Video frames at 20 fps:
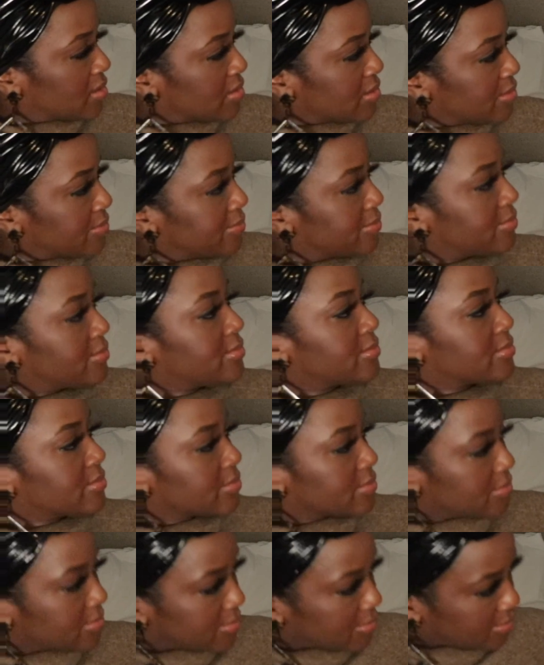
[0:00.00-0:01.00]

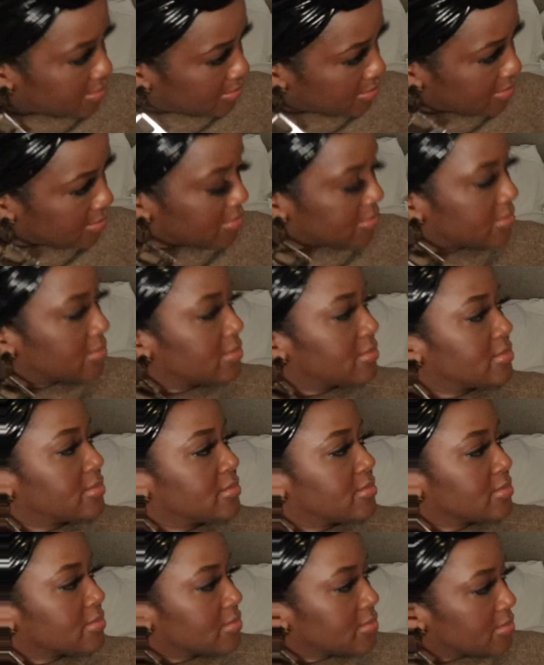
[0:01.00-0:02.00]

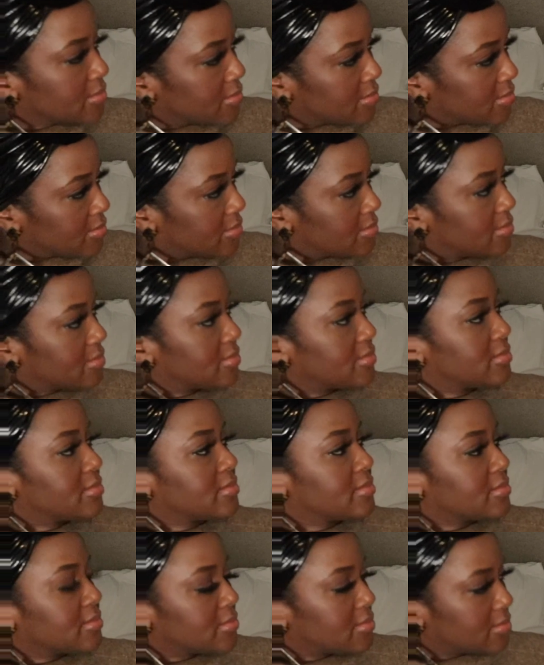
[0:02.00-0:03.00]

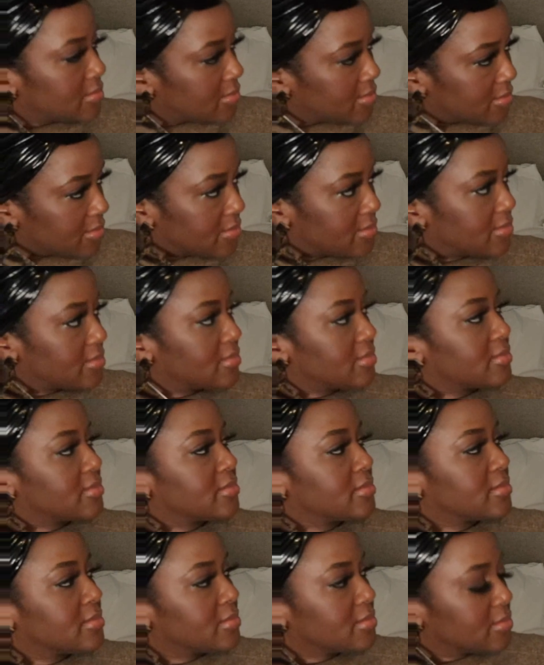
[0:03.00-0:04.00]

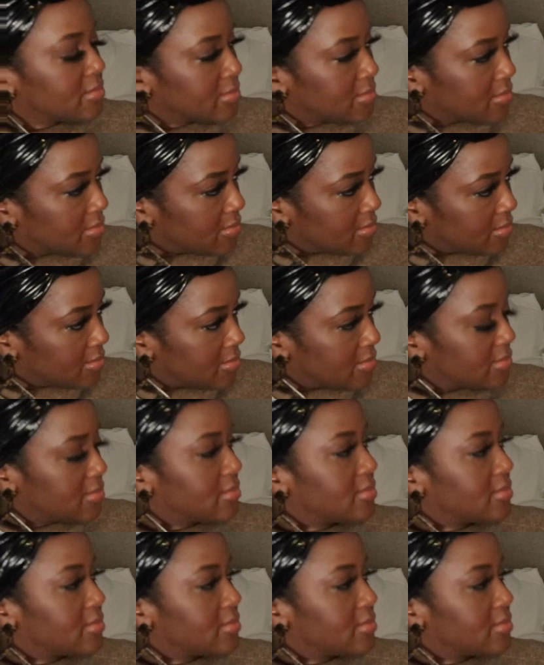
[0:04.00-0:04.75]
The person shown says nothing.